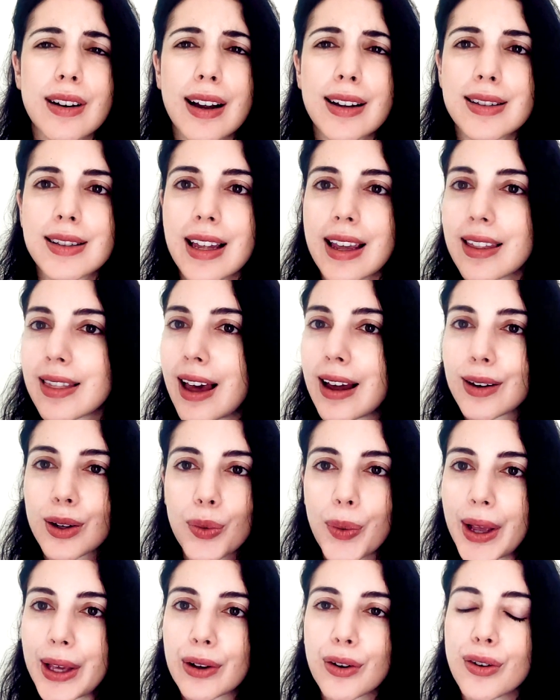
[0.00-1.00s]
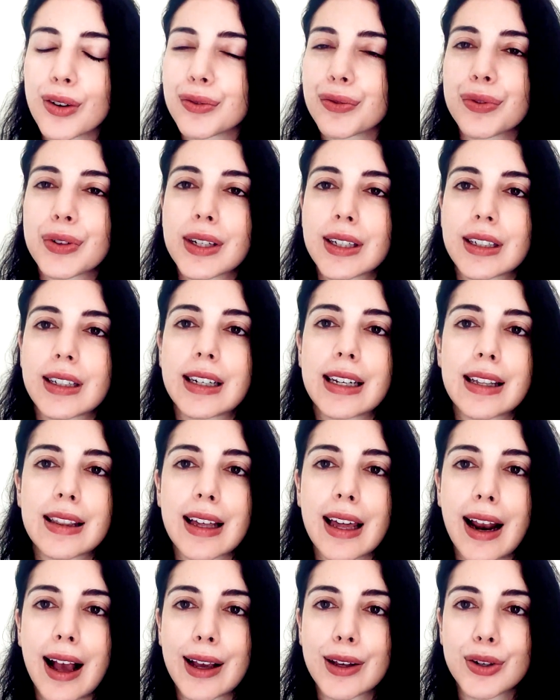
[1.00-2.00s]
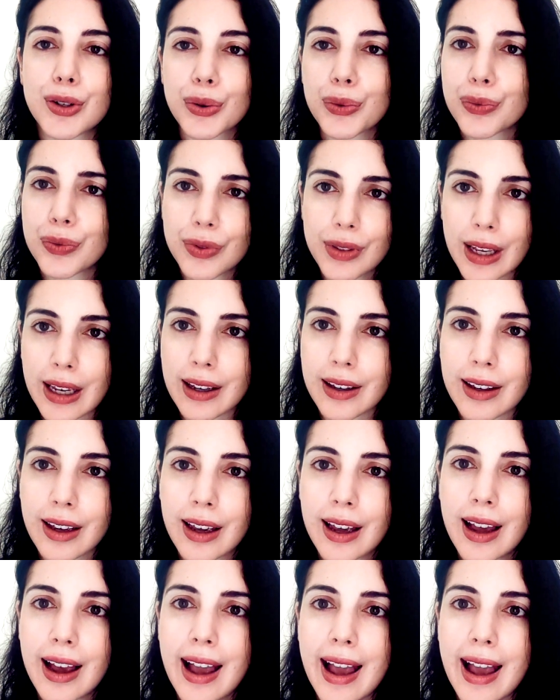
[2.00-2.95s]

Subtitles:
say that quite confidently, that I don't think